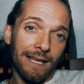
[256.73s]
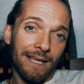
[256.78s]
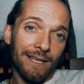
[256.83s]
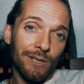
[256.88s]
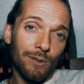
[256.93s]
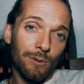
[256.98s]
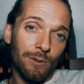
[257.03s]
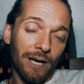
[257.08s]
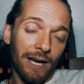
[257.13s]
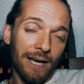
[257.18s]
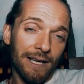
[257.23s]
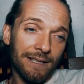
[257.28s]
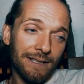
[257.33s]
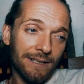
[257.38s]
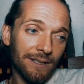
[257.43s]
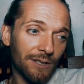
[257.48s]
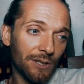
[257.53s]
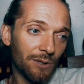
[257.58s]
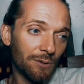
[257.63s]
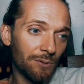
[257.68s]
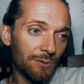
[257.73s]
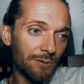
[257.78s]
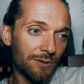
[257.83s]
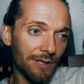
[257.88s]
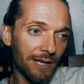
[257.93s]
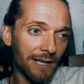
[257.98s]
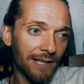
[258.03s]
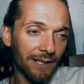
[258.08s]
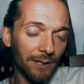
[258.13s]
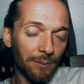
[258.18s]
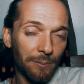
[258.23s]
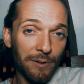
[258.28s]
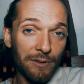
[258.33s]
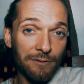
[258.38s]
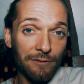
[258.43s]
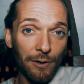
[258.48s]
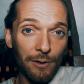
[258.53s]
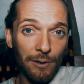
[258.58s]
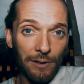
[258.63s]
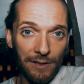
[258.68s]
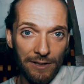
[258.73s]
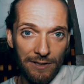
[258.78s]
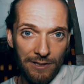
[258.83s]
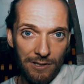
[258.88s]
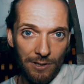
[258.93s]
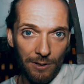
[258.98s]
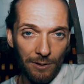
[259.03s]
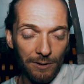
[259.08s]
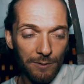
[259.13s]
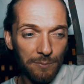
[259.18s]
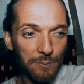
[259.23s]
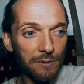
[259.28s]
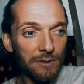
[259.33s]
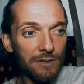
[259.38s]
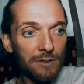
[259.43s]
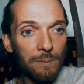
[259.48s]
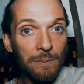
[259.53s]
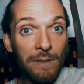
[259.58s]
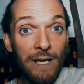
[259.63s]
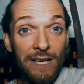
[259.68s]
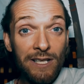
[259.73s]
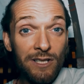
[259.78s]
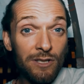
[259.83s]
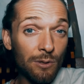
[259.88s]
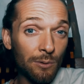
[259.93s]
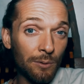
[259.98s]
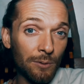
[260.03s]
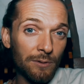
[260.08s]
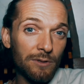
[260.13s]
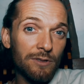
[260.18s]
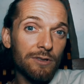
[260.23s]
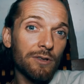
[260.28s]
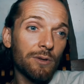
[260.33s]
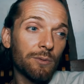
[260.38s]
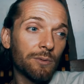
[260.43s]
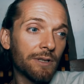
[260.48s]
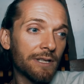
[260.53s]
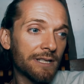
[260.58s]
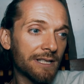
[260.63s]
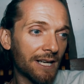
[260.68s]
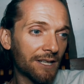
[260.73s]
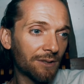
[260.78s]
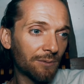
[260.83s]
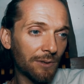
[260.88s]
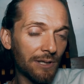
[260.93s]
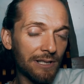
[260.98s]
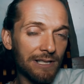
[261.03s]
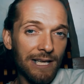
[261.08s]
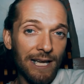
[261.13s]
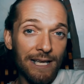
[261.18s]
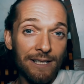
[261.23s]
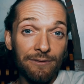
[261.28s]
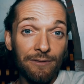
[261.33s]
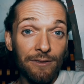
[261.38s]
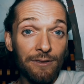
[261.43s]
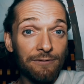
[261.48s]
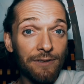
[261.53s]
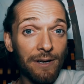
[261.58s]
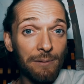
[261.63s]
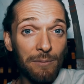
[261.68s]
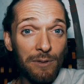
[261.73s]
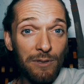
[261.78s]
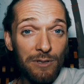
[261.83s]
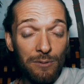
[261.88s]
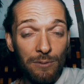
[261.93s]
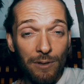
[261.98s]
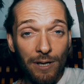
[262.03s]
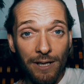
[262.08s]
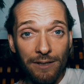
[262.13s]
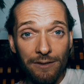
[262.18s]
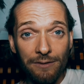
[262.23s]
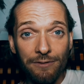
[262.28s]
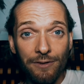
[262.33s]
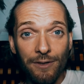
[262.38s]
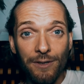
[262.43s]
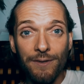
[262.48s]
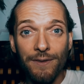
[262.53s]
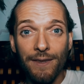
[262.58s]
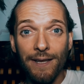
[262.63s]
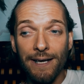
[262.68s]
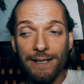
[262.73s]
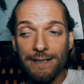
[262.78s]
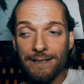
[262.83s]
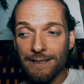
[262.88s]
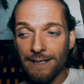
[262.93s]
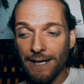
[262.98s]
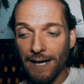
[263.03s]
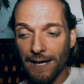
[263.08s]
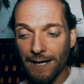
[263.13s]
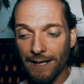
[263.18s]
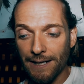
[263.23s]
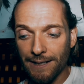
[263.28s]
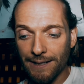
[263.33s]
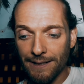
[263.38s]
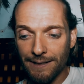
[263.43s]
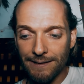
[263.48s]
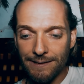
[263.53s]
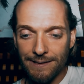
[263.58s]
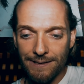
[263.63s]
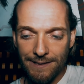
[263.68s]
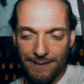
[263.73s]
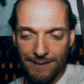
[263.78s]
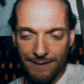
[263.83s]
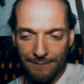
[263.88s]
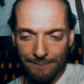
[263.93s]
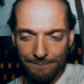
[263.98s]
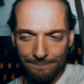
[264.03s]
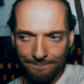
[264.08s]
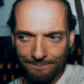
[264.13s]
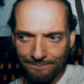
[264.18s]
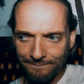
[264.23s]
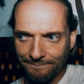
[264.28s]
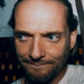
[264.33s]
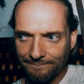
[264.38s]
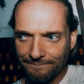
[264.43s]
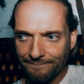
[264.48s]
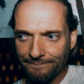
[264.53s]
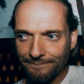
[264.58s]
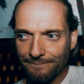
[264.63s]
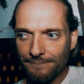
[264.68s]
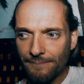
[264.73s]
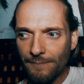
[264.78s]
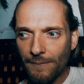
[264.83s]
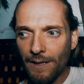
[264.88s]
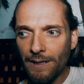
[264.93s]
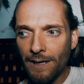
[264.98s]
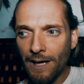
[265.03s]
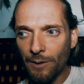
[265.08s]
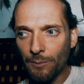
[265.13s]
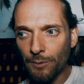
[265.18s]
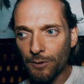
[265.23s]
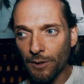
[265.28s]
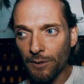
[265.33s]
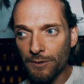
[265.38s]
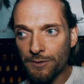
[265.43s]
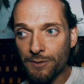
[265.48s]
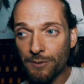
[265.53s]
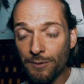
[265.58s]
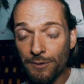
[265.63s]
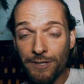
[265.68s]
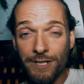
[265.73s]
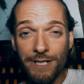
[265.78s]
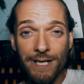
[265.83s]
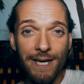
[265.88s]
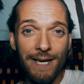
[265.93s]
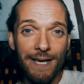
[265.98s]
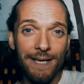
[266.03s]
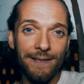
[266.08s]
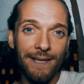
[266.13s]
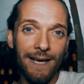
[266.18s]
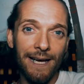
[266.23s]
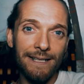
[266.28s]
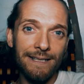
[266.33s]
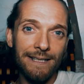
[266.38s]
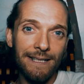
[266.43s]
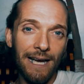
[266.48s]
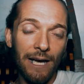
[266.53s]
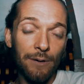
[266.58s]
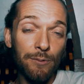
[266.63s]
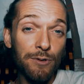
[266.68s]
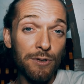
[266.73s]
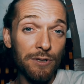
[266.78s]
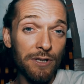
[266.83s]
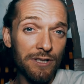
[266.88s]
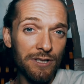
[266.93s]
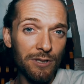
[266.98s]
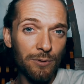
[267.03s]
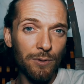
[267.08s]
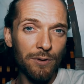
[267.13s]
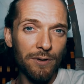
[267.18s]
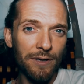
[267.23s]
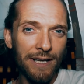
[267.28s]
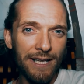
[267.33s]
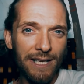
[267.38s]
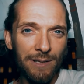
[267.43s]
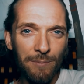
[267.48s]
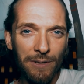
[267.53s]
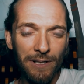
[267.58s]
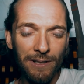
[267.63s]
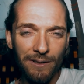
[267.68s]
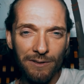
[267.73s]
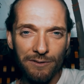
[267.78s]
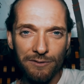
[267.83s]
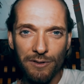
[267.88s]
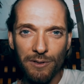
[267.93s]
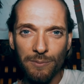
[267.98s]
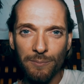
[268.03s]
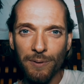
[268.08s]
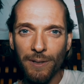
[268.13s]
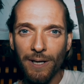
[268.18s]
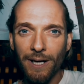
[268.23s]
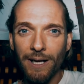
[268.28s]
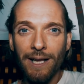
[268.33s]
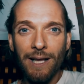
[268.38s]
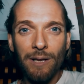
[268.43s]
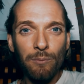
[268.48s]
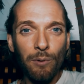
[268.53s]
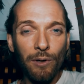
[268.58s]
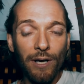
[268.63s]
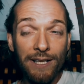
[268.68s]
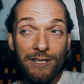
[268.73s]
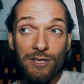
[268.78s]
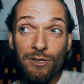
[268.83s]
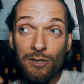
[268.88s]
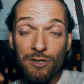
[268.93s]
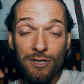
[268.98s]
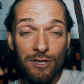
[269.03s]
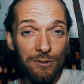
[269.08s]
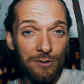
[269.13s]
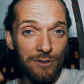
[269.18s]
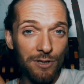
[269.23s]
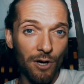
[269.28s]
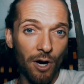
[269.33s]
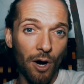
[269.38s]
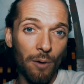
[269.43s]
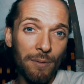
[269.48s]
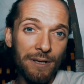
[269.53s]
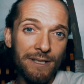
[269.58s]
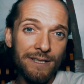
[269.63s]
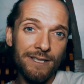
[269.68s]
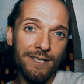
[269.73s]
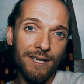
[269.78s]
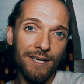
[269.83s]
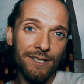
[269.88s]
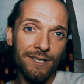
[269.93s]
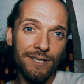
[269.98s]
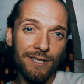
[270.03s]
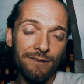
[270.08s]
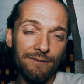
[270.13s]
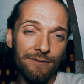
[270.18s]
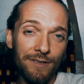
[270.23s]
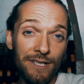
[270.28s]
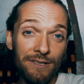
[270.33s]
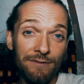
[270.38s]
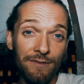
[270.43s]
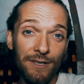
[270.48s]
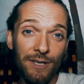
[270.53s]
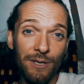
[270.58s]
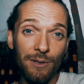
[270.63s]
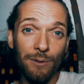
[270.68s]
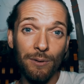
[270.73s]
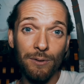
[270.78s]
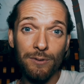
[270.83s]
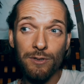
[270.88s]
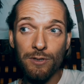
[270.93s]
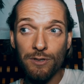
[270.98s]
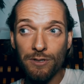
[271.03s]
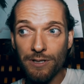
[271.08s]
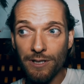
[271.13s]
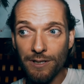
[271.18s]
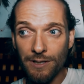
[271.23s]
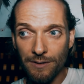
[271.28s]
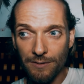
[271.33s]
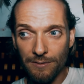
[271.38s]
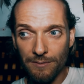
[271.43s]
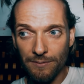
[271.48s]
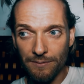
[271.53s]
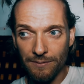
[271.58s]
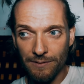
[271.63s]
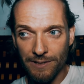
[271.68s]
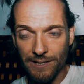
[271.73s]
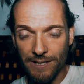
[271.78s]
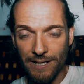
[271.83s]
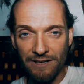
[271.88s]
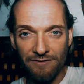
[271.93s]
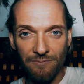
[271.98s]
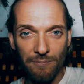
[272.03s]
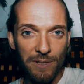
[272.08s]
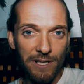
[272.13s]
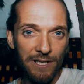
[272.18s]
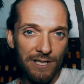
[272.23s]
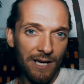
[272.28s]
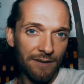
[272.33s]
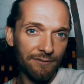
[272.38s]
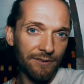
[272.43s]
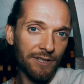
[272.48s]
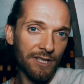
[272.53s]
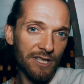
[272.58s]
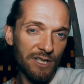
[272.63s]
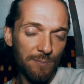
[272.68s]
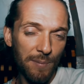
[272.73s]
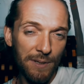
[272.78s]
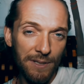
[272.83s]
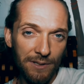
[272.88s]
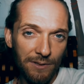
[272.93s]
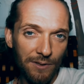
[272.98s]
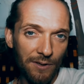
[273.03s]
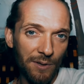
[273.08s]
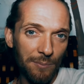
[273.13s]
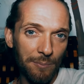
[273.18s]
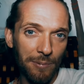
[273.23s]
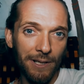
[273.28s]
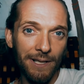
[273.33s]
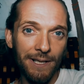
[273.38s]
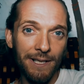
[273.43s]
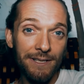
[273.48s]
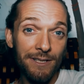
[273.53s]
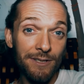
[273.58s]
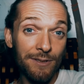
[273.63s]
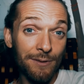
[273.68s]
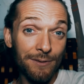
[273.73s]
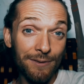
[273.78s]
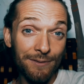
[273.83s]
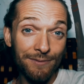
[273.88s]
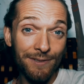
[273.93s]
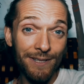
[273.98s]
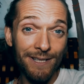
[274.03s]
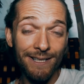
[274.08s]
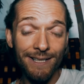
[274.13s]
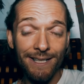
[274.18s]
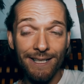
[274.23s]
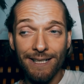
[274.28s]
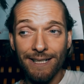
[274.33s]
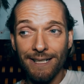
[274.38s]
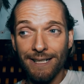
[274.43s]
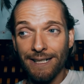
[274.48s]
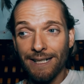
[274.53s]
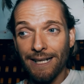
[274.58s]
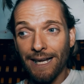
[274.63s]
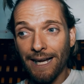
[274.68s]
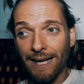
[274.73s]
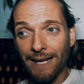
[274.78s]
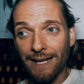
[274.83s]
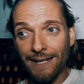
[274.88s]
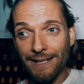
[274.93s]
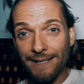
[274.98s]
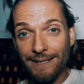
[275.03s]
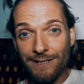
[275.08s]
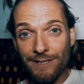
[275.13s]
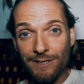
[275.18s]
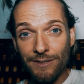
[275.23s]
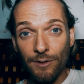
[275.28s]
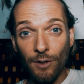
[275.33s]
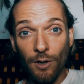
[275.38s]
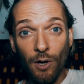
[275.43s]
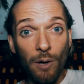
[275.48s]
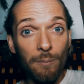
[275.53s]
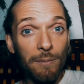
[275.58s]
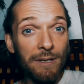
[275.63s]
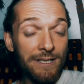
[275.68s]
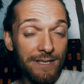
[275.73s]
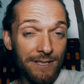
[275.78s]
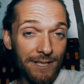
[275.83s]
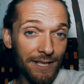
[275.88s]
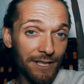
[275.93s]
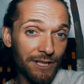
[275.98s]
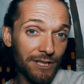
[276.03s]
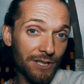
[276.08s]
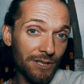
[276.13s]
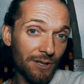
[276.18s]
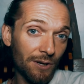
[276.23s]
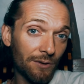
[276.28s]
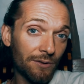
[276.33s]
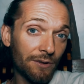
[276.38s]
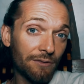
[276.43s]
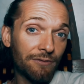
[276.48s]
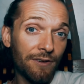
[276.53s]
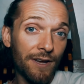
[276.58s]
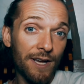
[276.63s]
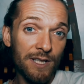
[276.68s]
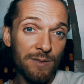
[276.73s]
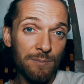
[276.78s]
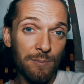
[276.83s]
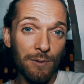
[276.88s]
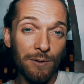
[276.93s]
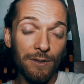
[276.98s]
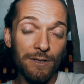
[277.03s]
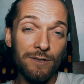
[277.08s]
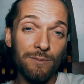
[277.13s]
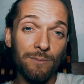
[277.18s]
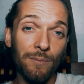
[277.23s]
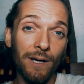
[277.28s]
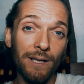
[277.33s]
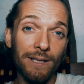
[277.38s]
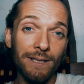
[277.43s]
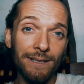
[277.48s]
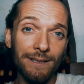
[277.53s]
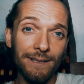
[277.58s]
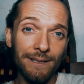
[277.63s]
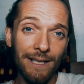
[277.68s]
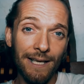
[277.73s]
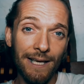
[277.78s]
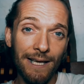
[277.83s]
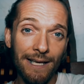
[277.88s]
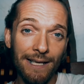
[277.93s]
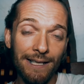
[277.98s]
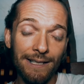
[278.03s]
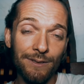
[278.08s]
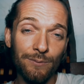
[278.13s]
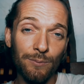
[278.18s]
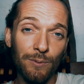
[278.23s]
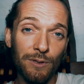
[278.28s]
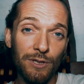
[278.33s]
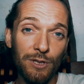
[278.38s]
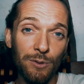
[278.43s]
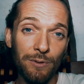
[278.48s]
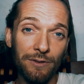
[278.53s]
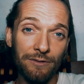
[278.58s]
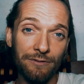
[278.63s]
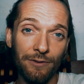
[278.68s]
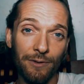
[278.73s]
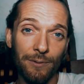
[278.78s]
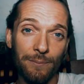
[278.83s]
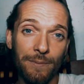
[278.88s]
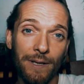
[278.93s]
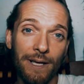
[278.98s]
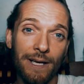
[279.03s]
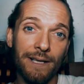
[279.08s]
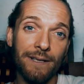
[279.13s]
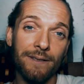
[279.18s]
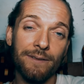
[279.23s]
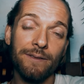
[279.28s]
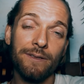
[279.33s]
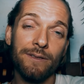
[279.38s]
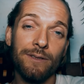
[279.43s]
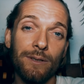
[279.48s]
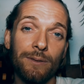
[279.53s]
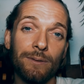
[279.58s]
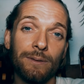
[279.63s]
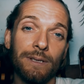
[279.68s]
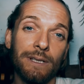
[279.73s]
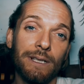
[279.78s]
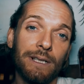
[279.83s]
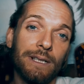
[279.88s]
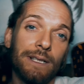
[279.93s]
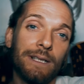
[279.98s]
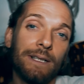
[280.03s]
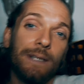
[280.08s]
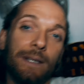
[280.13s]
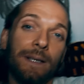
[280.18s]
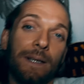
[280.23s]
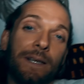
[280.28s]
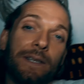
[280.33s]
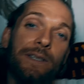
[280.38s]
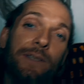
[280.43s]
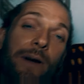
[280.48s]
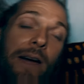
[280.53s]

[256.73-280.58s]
You can use a little bit of oil and salt, but some days don't, so you understand what it's like for the families who can't afford that. And I would also say that I was going to do an email group, but let's just use the comment section of this video just to save me having to spin another plate, sort of thing and the comment section on the Facebook as well, and we'll do it from there. So, so